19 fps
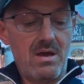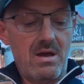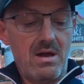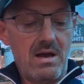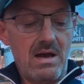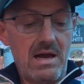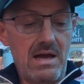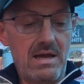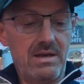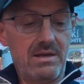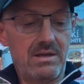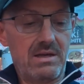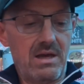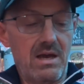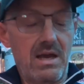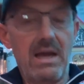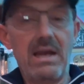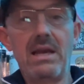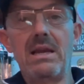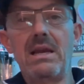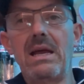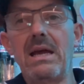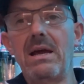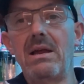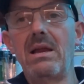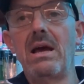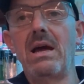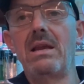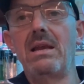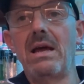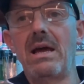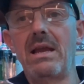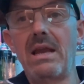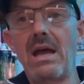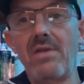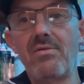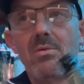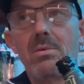And
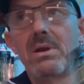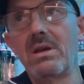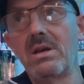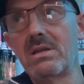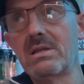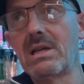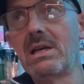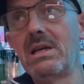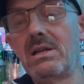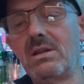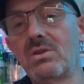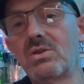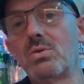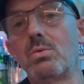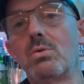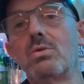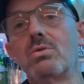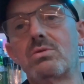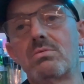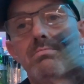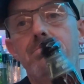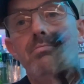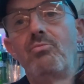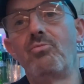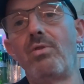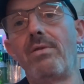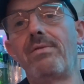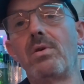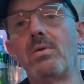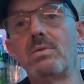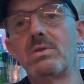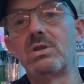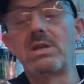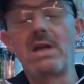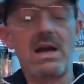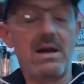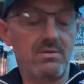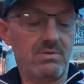everybody is leading towards reviewing
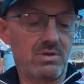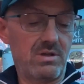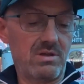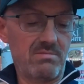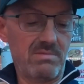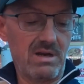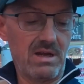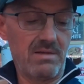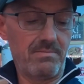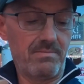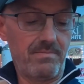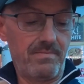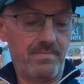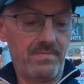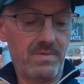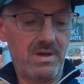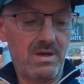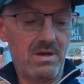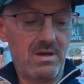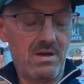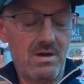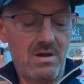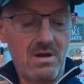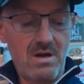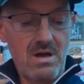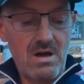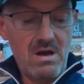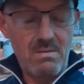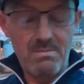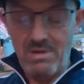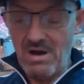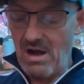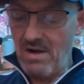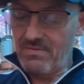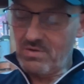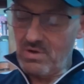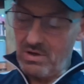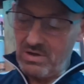stouts at the minute. But I've
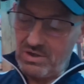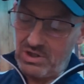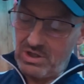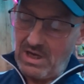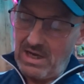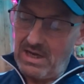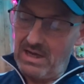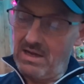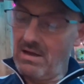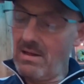got to say,